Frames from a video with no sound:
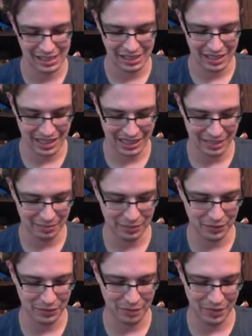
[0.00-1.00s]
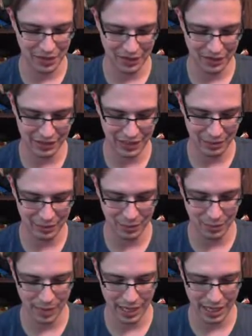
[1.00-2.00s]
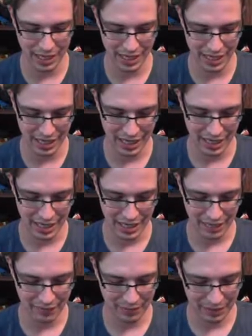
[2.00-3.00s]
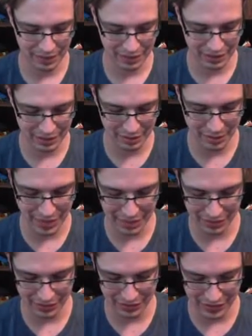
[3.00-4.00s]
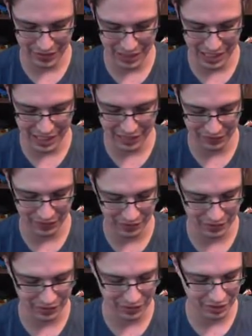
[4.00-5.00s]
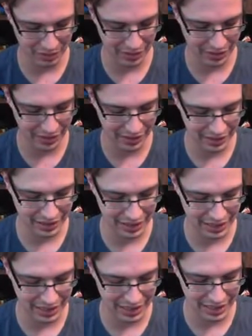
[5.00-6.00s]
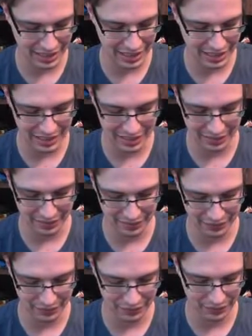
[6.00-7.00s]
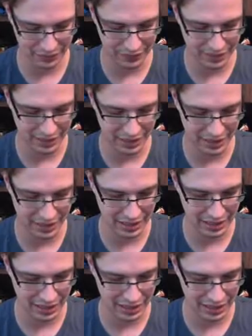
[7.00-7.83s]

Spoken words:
Have to move him there, else I would win. When you're losing this bad, there's always a chance. I've always used all my things. Fucking nugget.